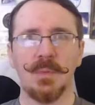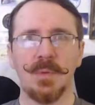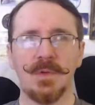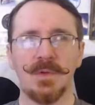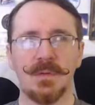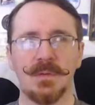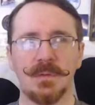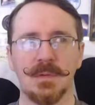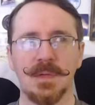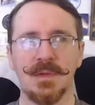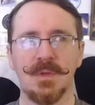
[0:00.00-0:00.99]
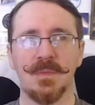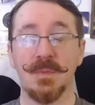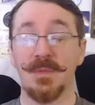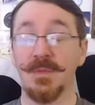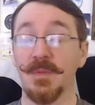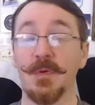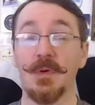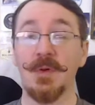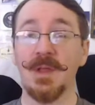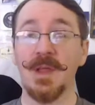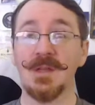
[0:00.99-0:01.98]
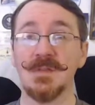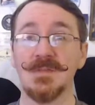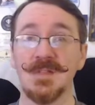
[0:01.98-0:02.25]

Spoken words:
But that was before the age